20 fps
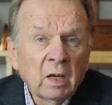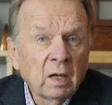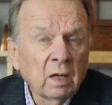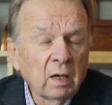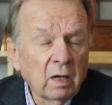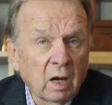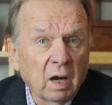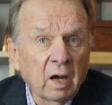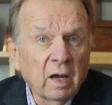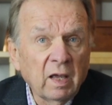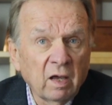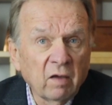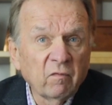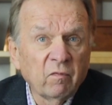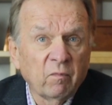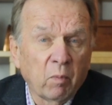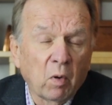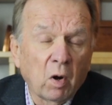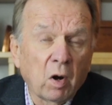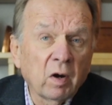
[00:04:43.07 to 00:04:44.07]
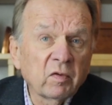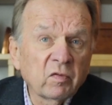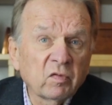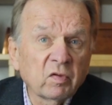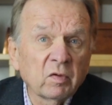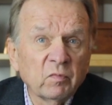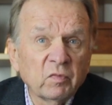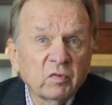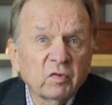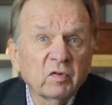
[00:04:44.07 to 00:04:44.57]
and I have bought
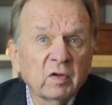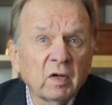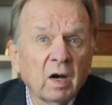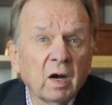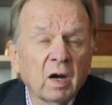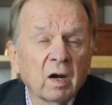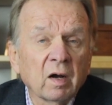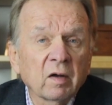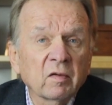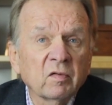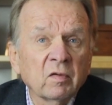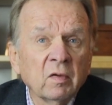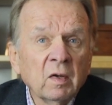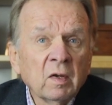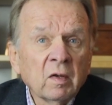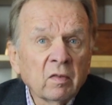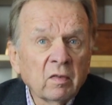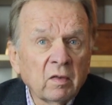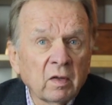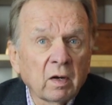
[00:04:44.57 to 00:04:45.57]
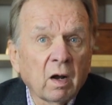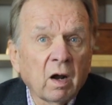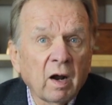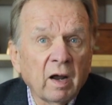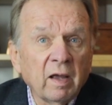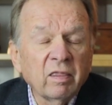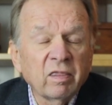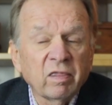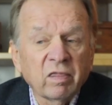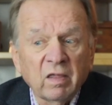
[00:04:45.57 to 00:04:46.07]
some stocks that
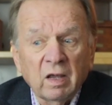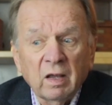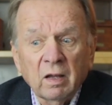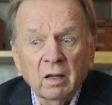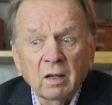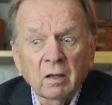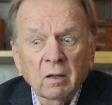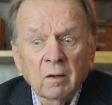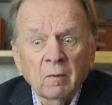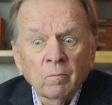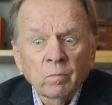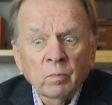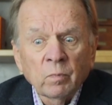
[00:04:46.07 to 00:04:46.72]
I think